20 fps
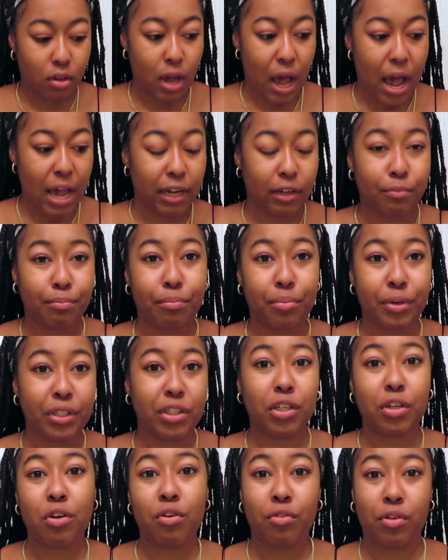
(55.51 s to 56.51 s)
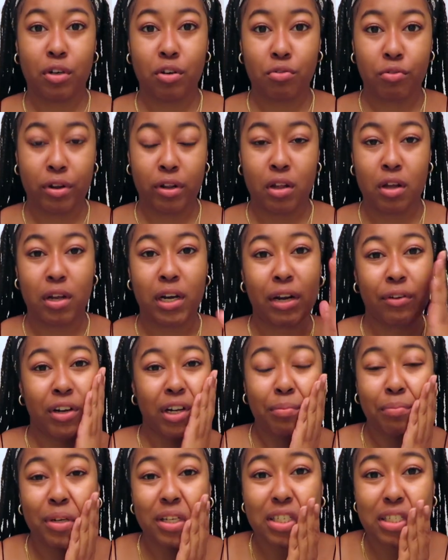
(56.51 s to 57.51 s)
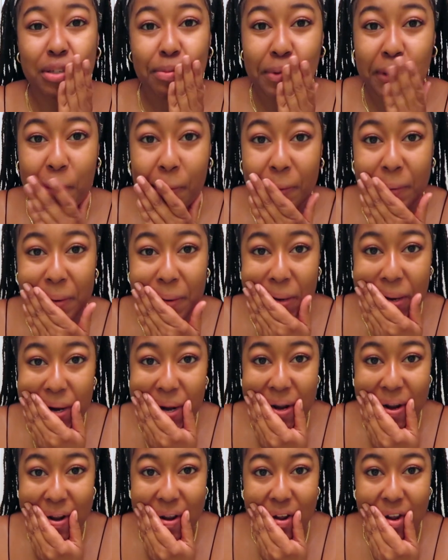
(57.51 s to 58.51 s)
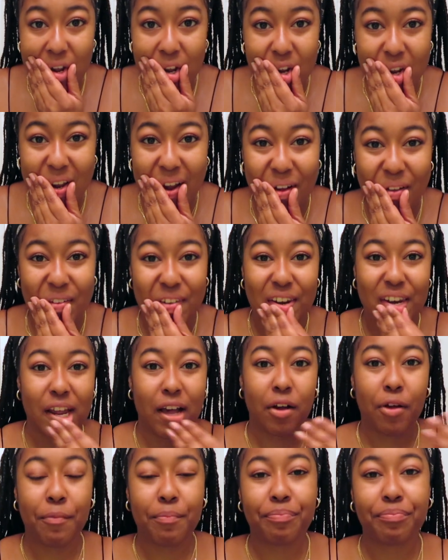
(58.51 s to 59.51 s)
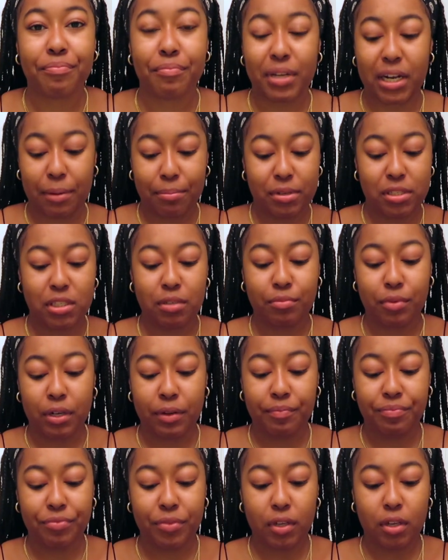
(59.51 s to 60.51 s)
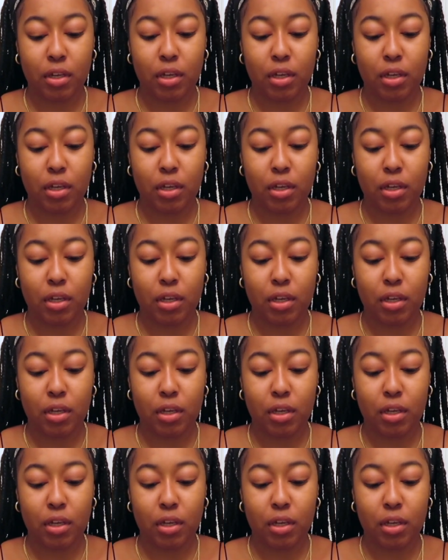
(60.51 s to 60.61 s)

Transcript: I put the coconut oil on. I already put some on. Can't really tell, but I put some on.